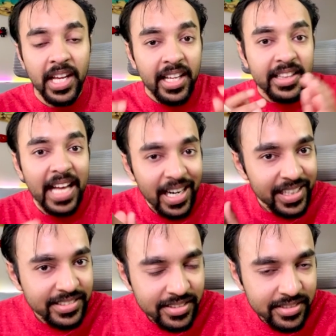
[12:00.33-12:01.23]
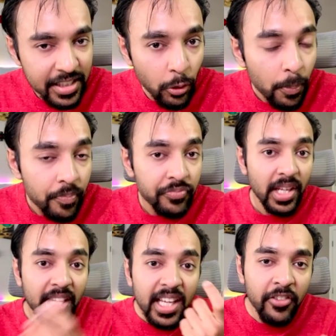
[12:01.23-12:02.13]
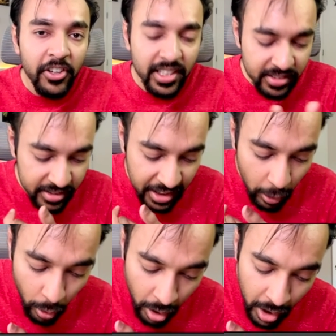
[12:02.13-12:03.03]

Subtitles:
that is a zero. If it is a zero,